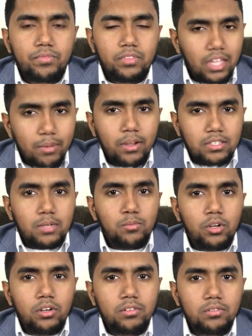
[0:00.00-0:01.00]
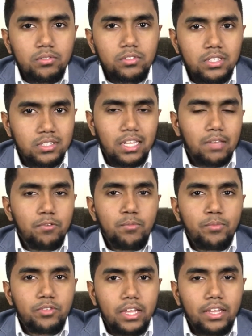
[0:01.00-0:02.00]
Think about someone. Just take a
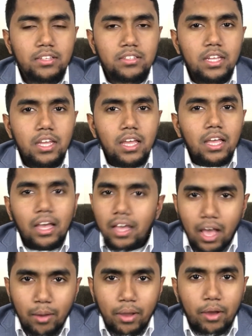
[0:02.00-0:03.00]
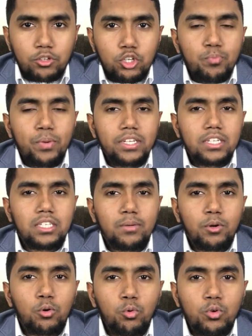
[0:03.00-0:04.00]
few seconds. I want you to picture
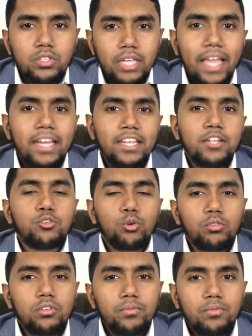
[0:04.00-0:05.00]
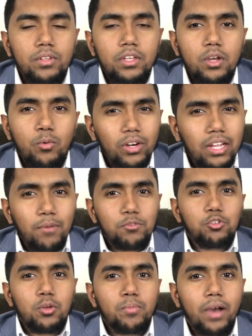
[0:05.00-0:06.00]
someone who is 80 years old. What
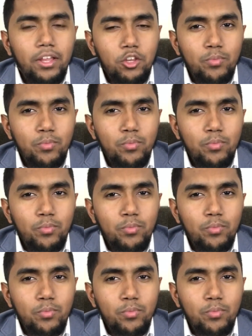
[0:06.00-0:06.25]
comes to your mind?